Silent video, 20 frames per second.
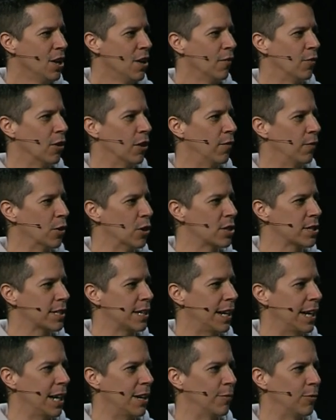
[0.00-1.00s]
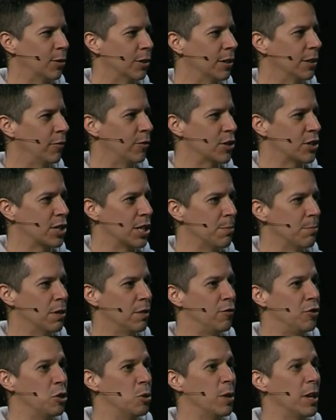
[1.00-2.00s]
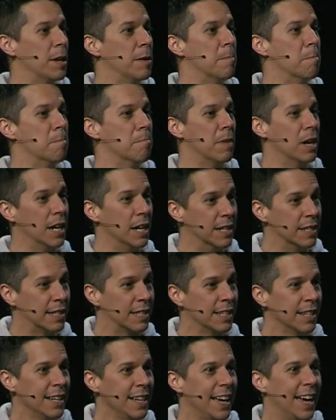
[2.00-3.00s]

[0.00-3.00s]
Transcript: for the first time for some of you in months,